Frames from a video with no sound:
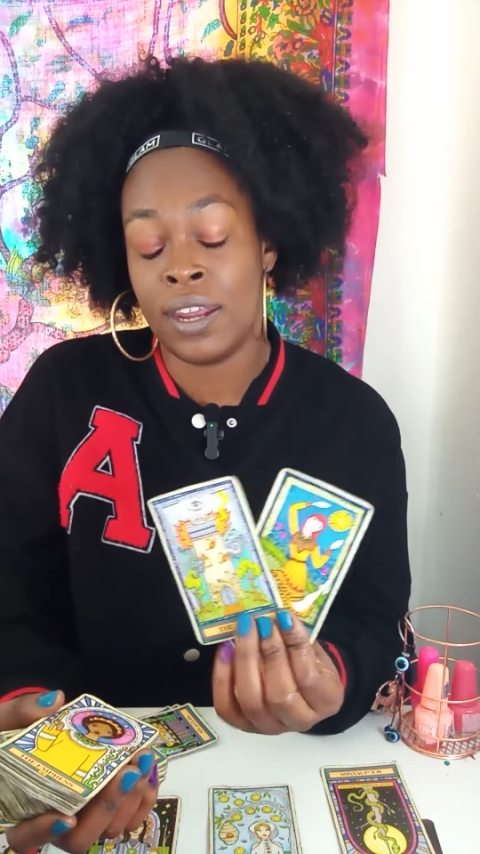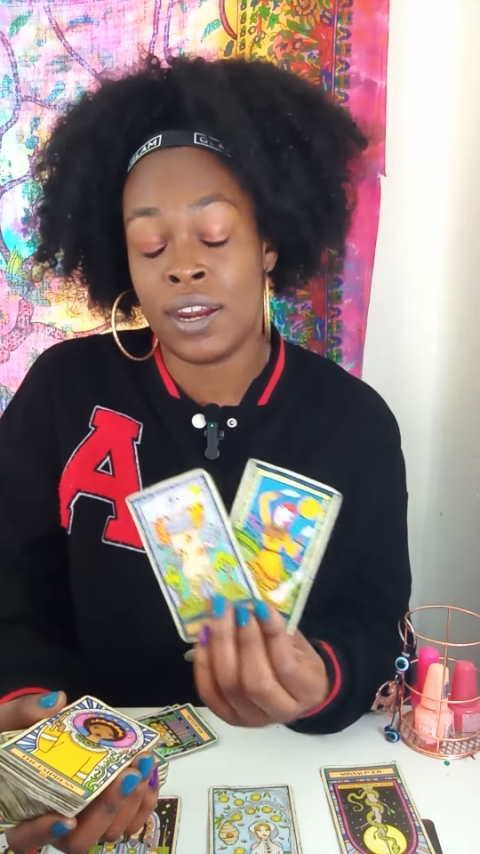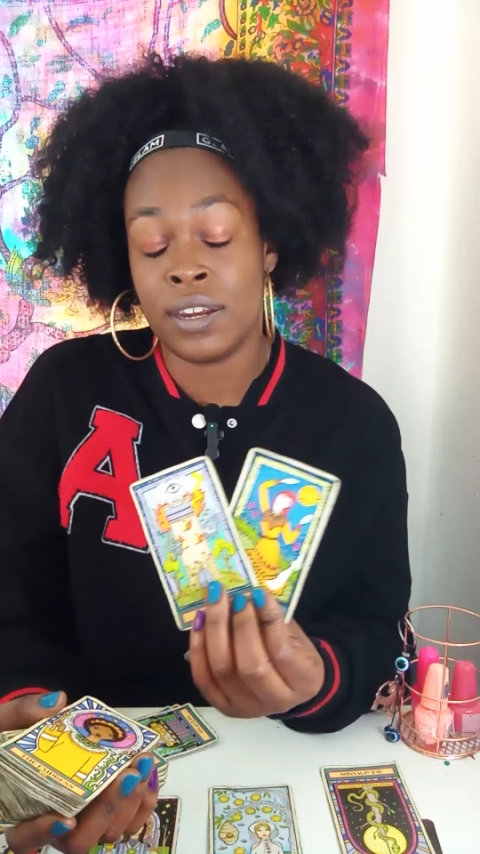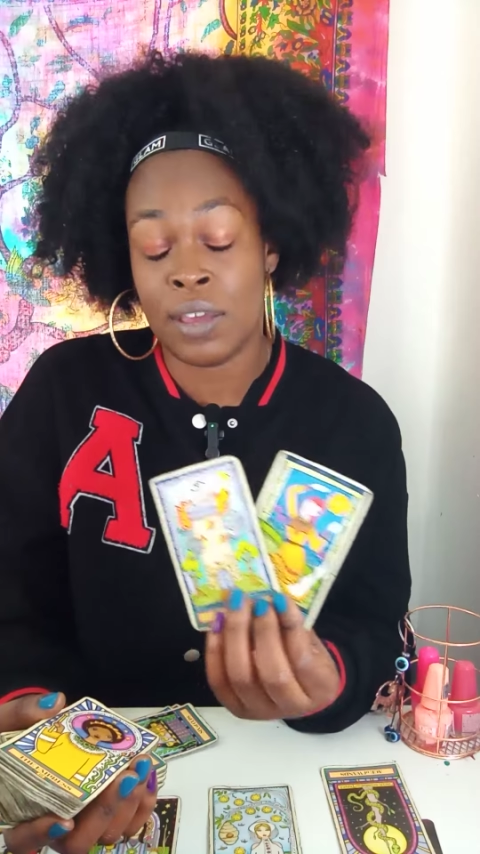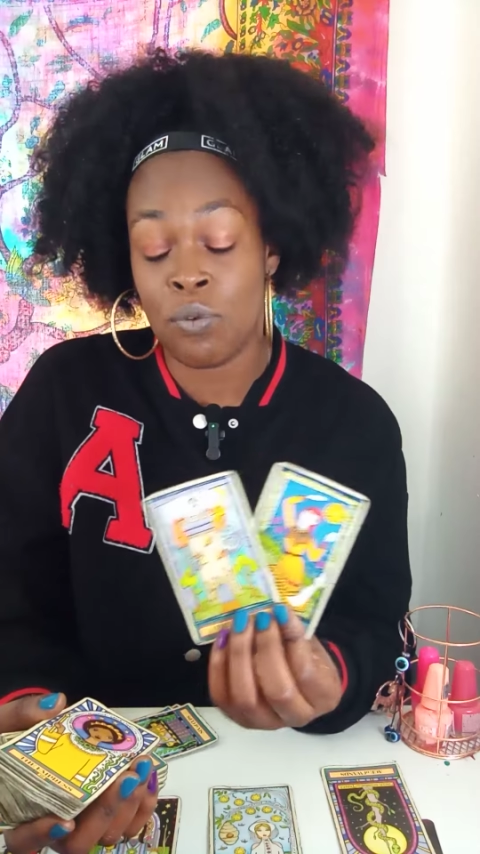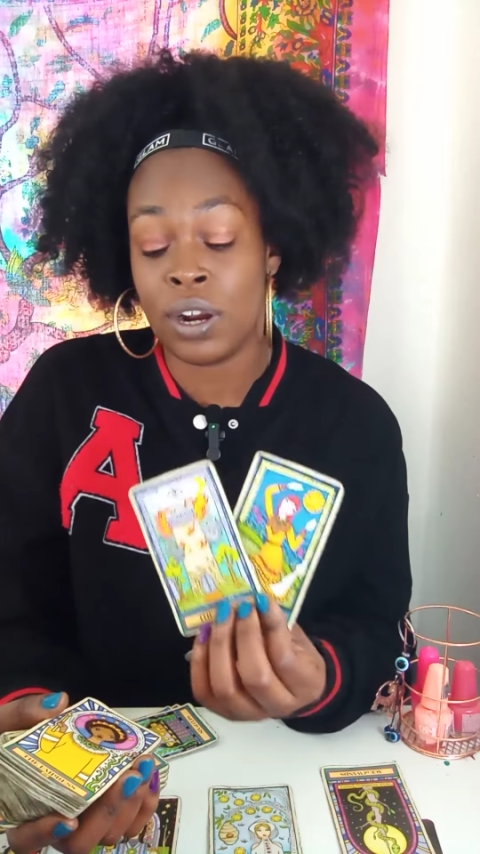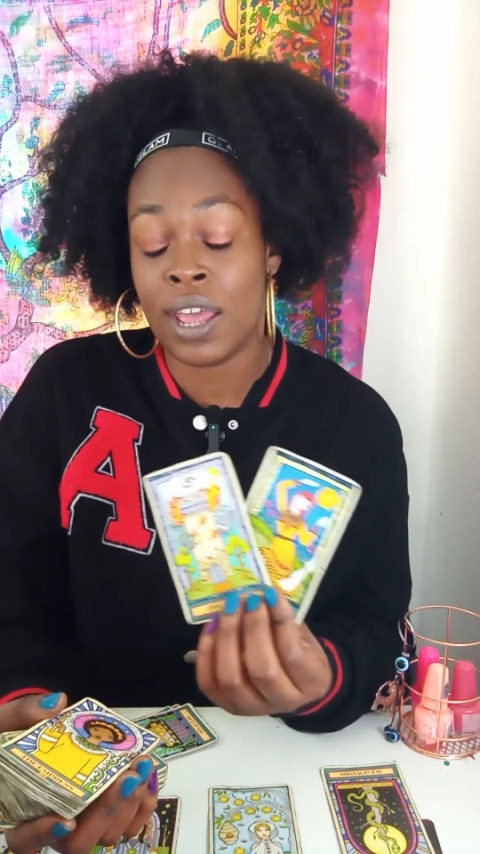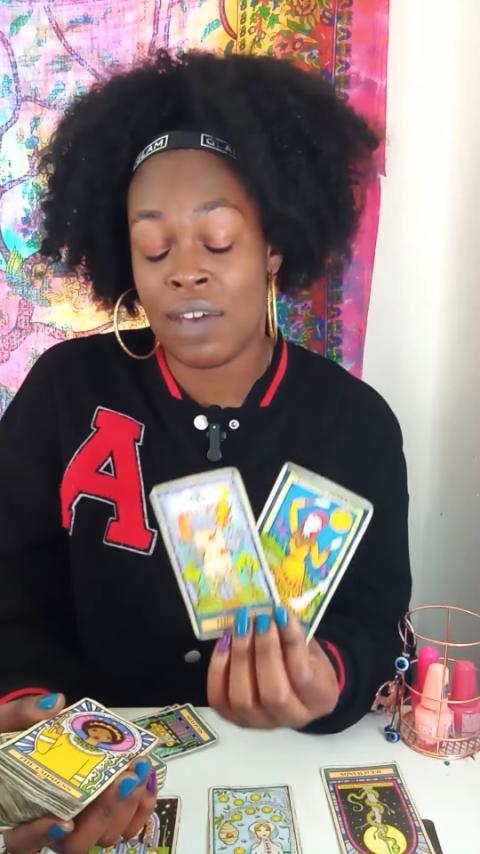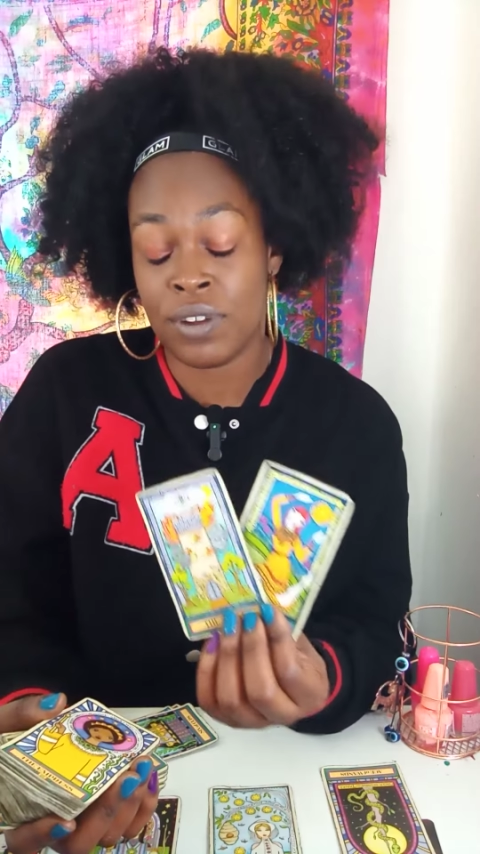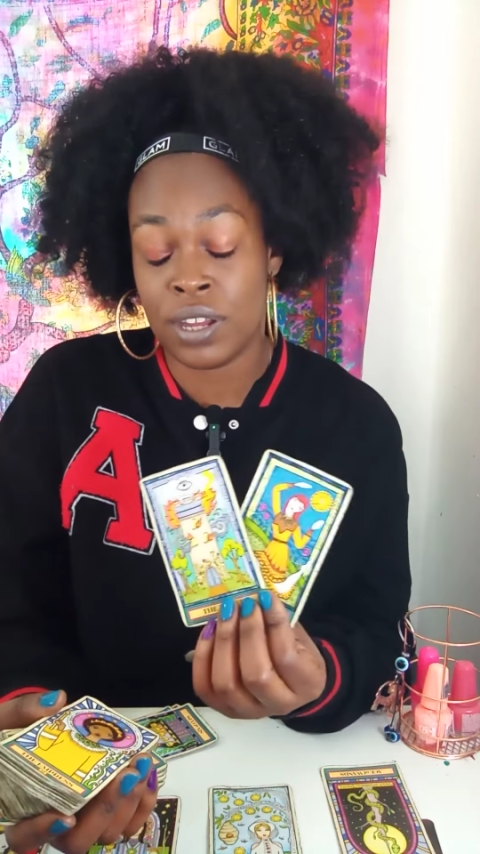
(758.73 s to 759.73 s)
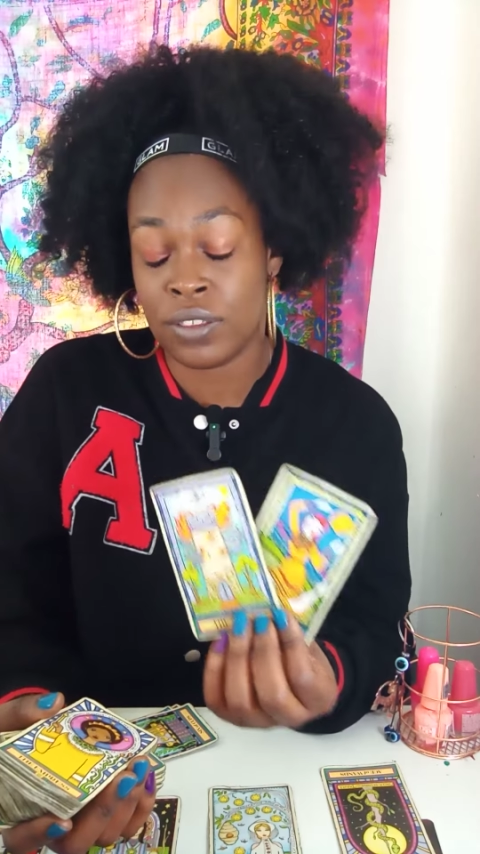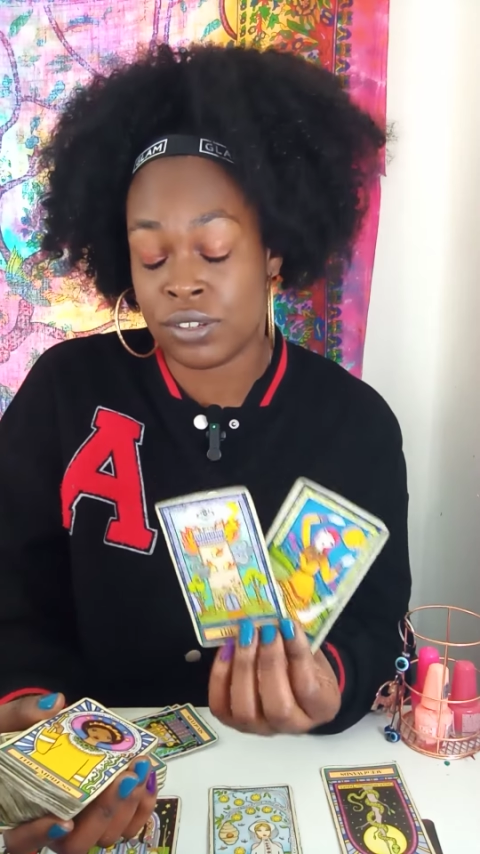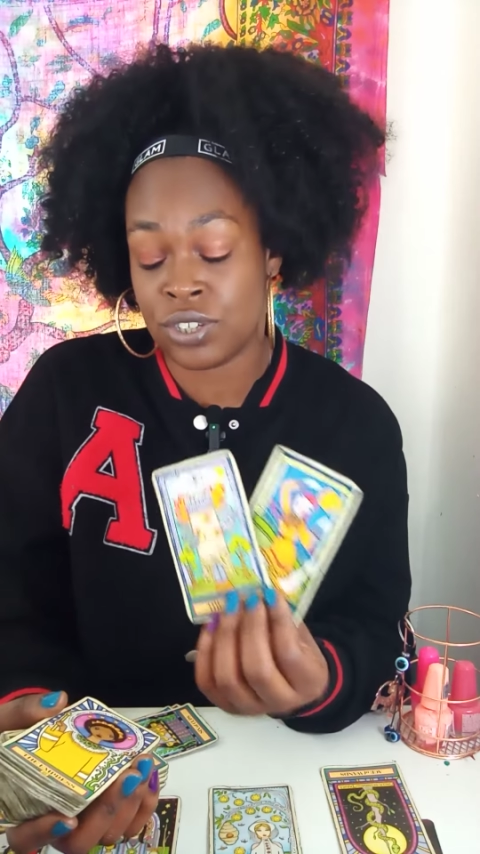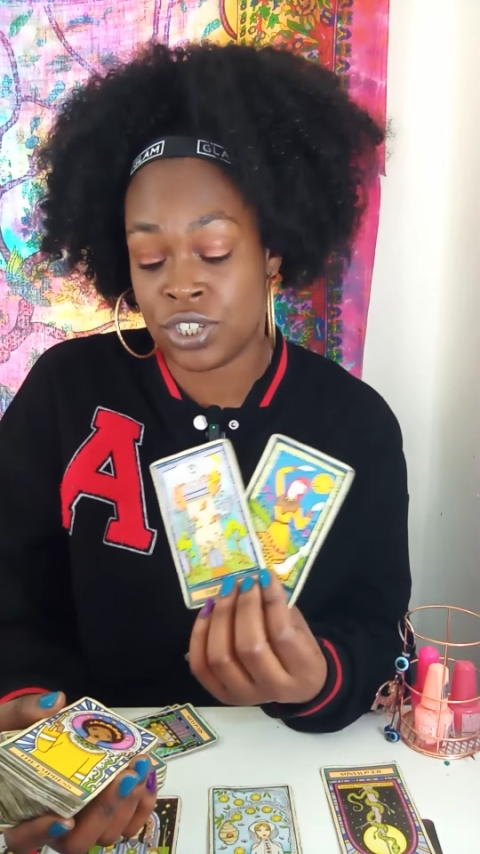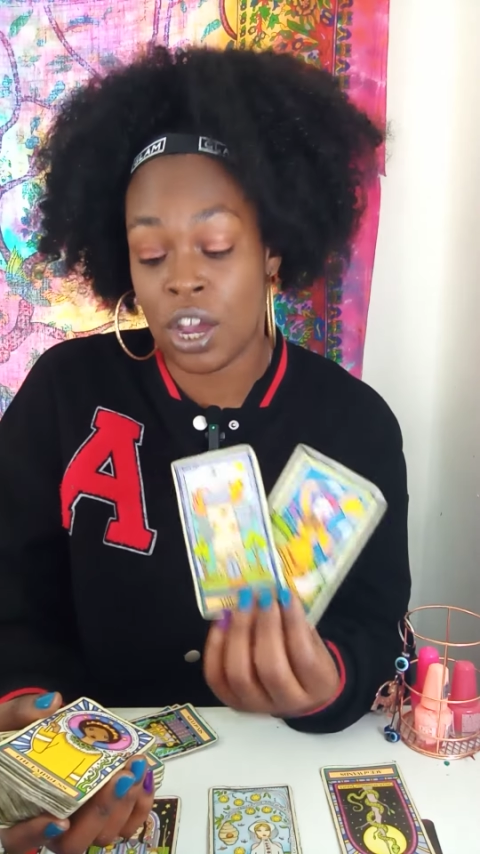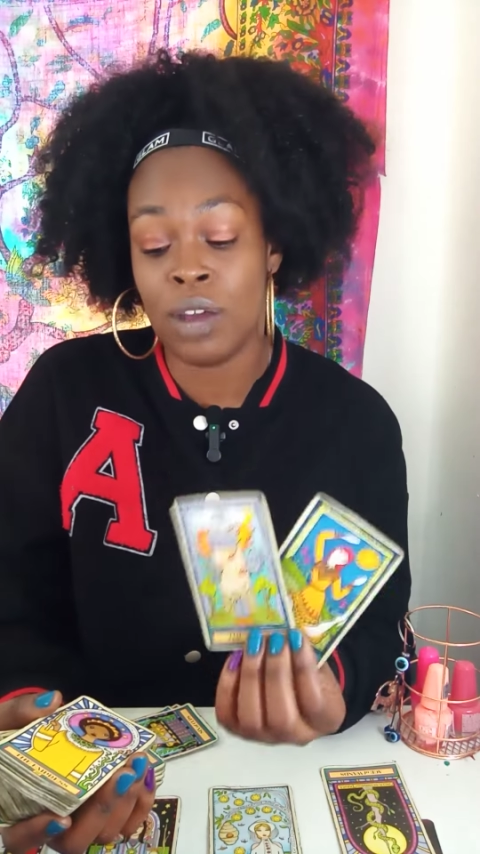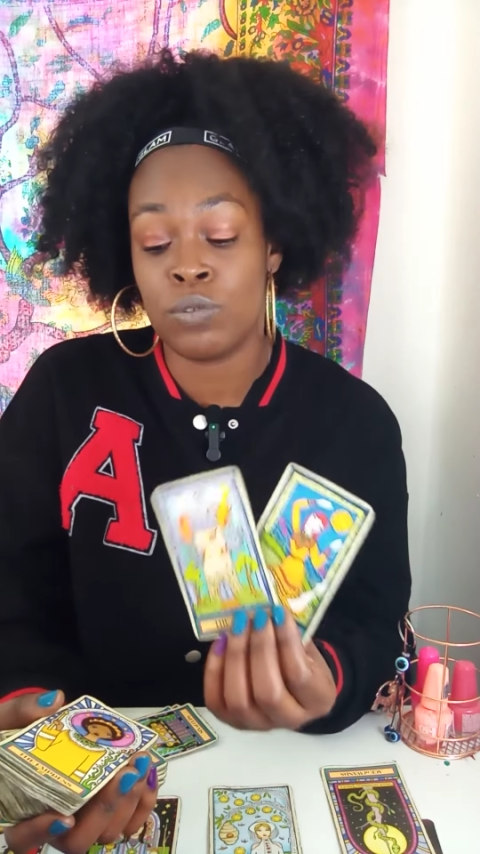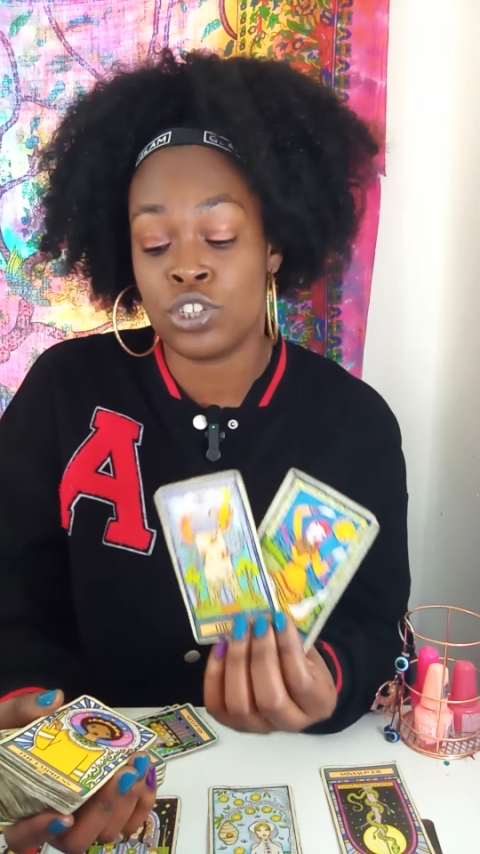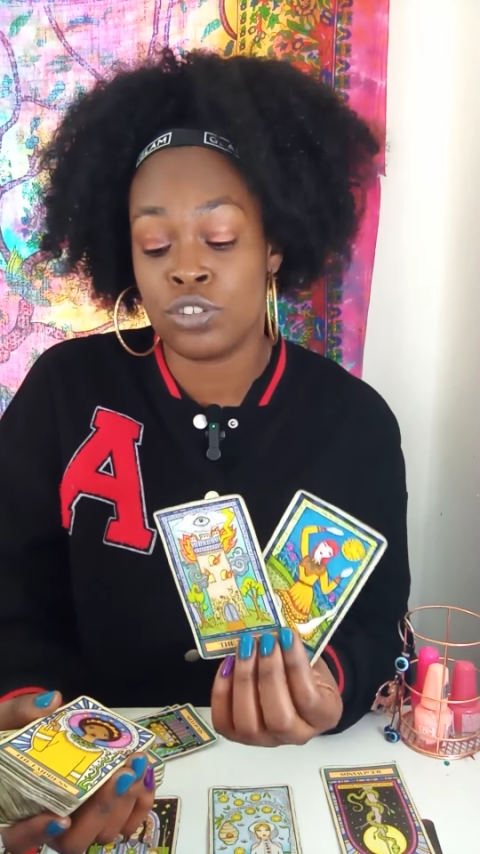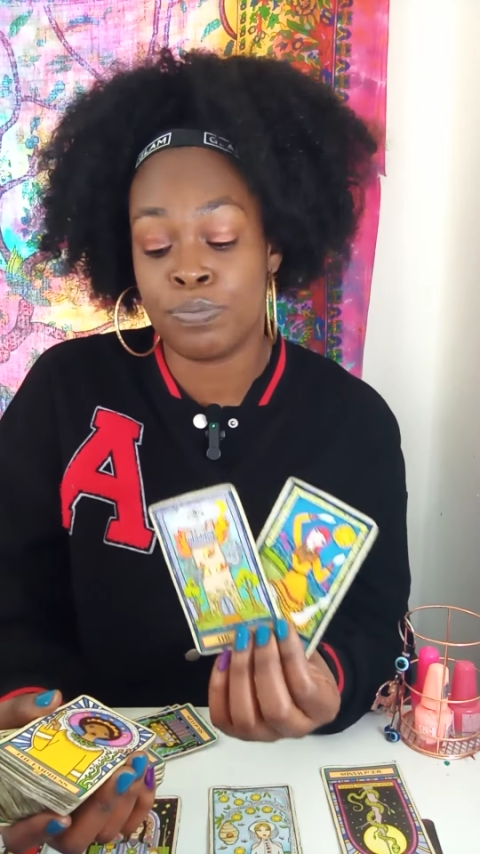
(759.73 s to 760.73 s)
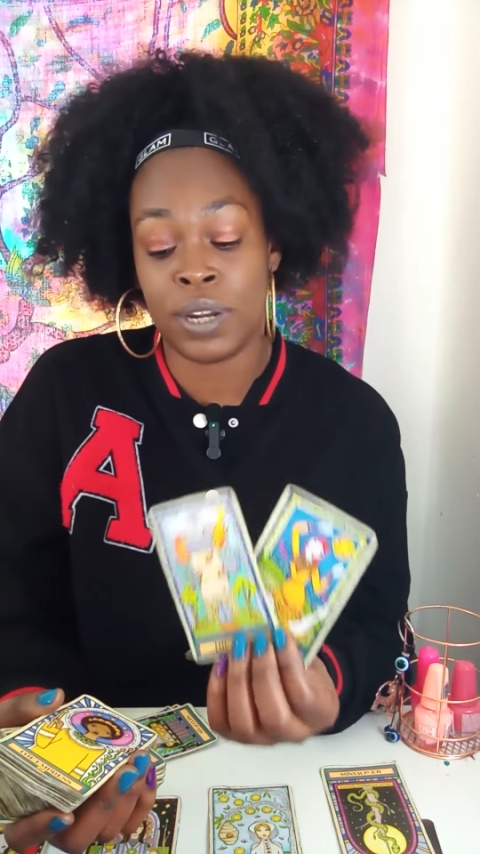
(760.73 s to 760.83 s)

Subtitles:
and they want to have another shot with you,